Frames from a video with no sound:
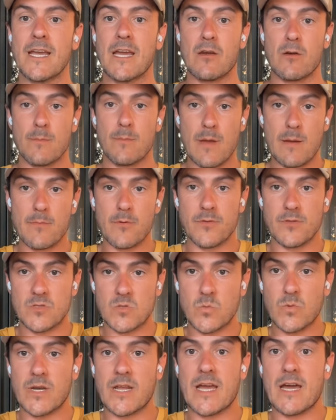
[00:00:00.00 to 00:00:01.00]
And remember, this
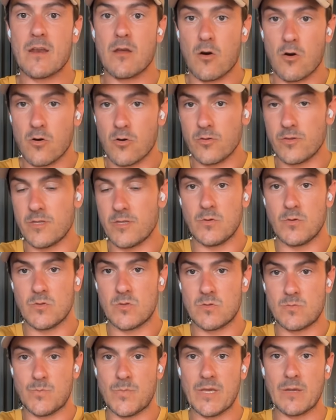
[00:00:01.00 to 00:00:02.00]
is when I had all those
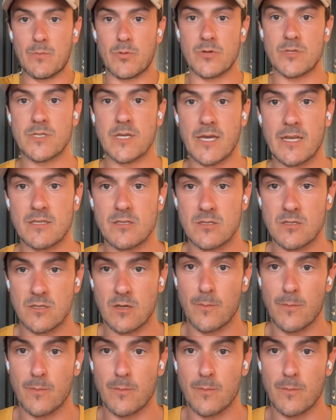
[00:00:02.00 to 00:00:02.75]
big bursitis